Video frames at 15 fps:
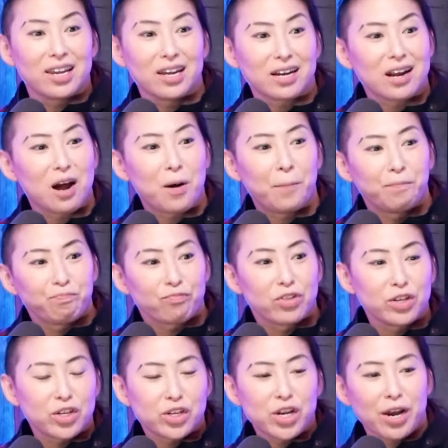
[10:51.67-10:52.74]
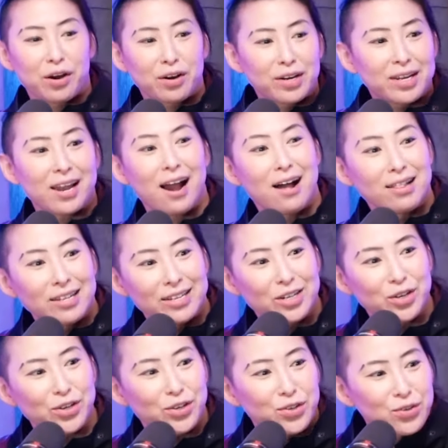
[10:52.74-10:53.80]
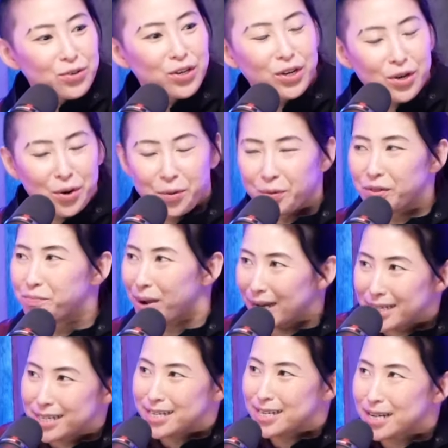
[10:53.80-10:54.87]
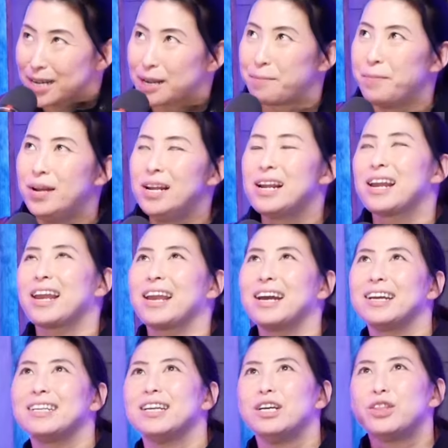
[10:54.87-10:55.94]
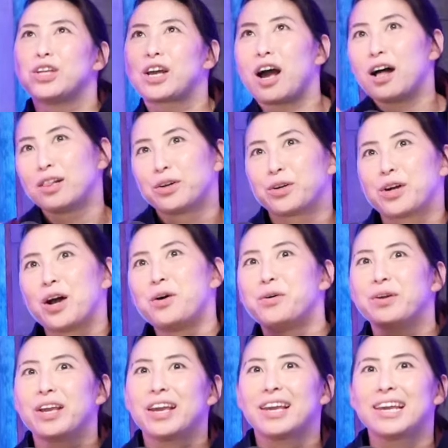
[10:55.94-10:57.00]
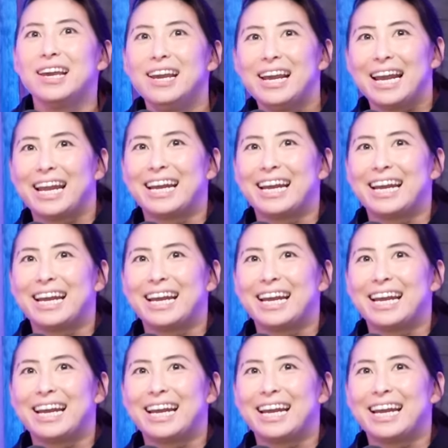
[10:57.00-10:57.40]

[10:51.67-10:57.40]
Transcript: the shared calendars, with my team and the color coding.